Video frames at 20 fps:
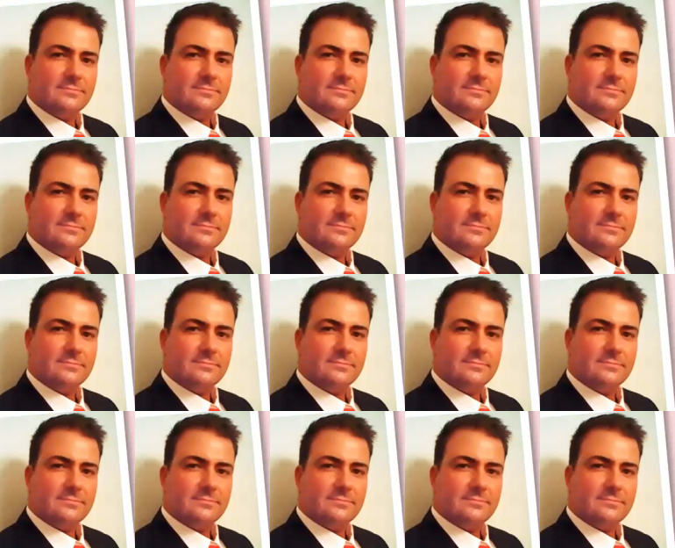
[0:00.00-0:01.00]

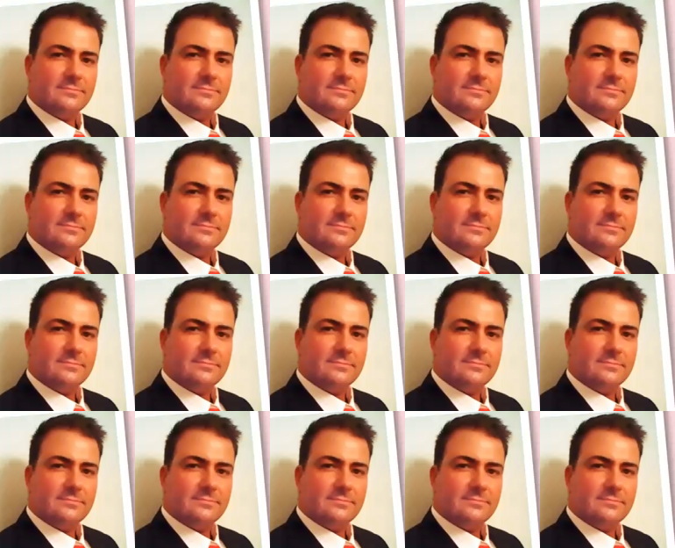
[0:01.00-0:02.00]

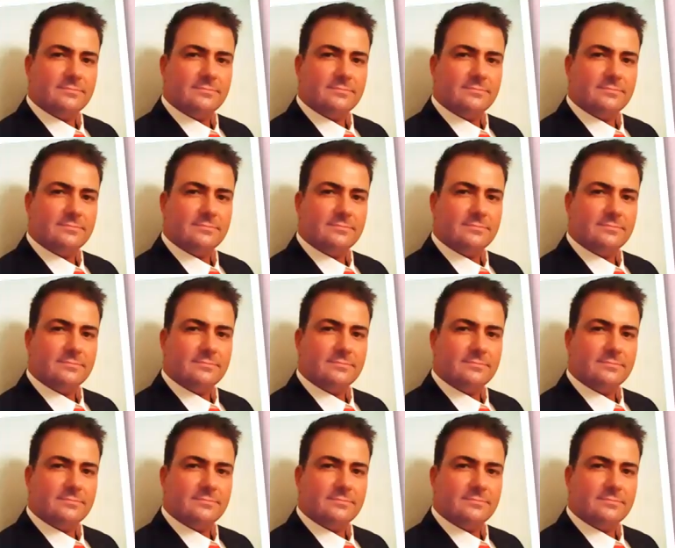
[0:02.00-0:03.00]

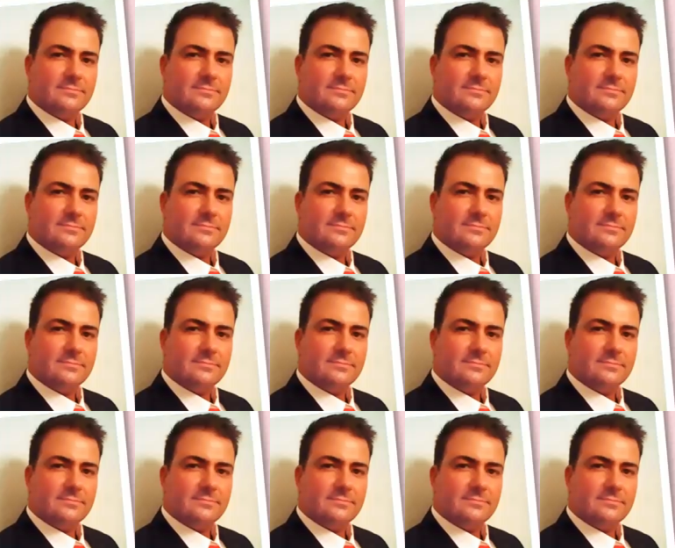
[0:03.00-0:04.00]

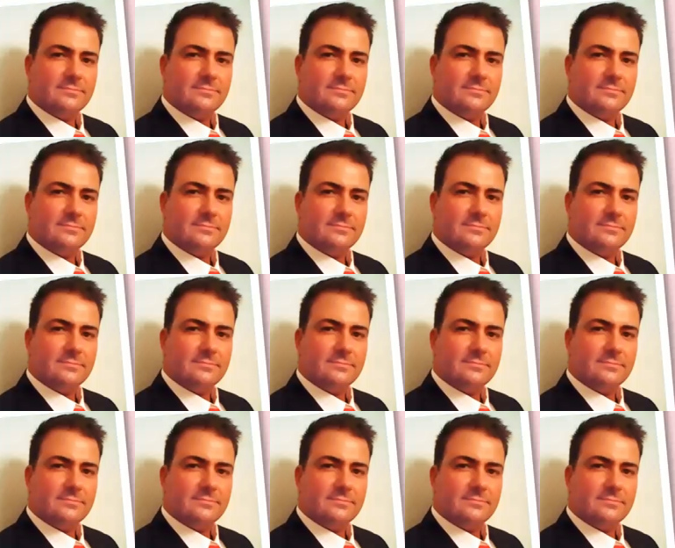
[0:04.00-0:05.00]

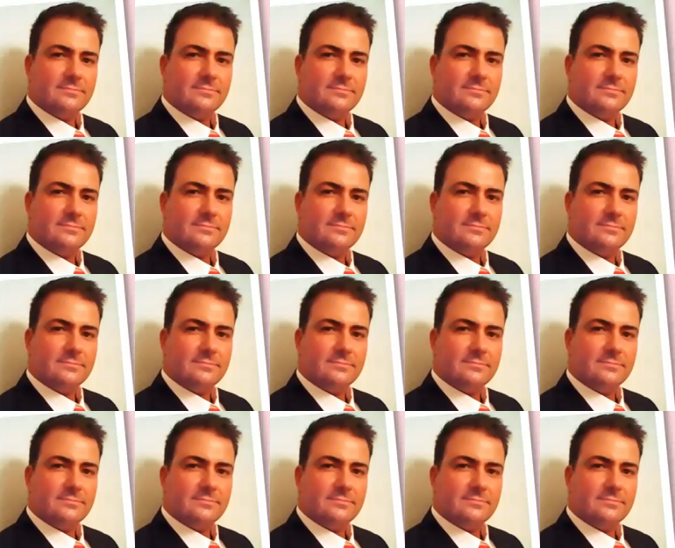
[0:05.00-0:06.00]

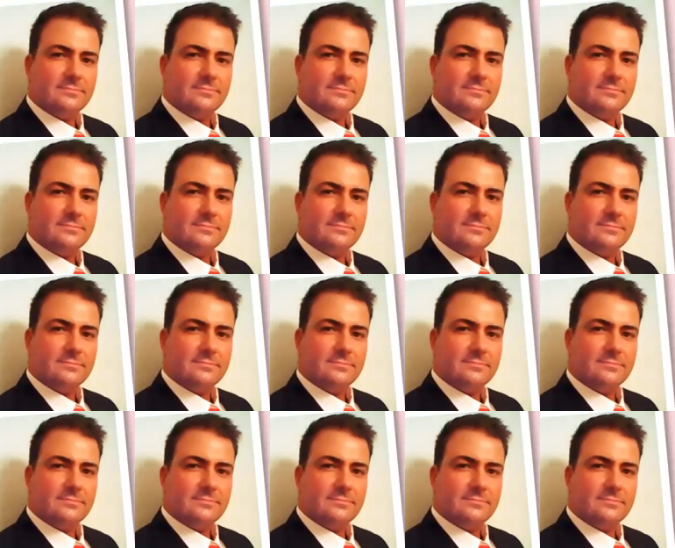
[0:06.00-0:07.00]

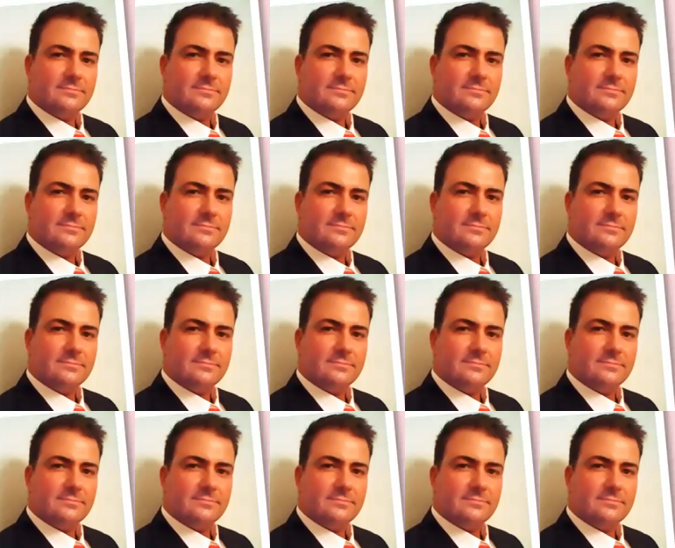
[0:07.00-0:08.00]
This is a still picture; no speech is visible.